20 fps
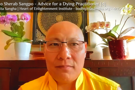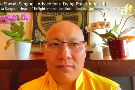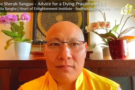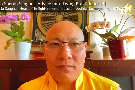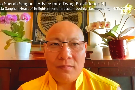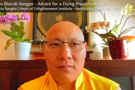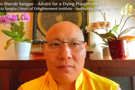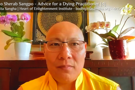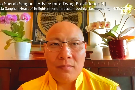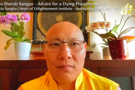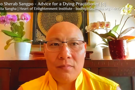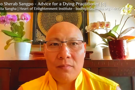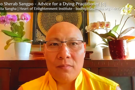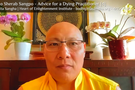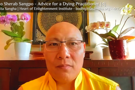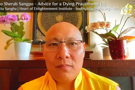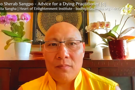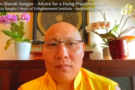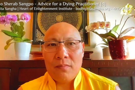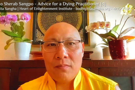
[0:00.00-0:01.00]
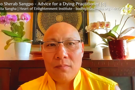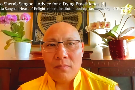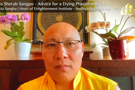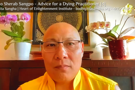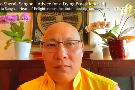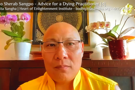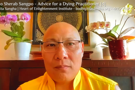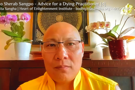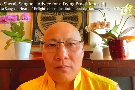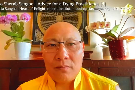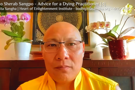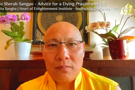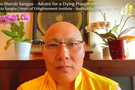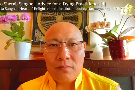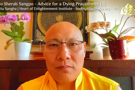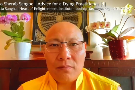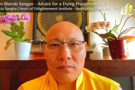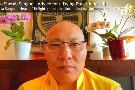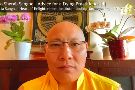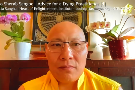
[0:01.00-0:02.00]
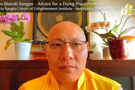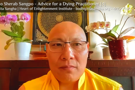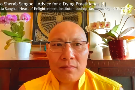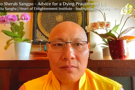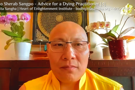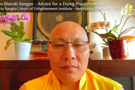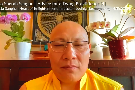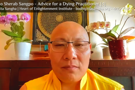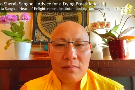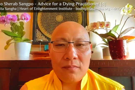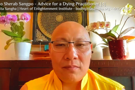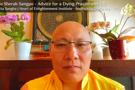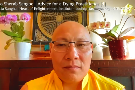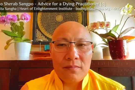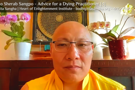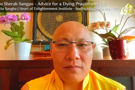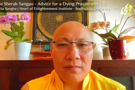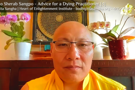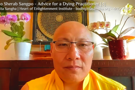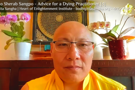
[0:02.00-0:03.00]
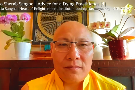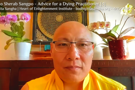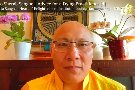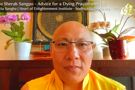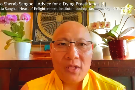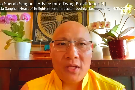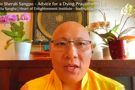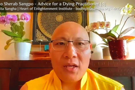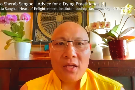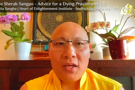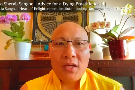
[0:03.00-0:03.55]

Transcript: No one is speaking in this clip.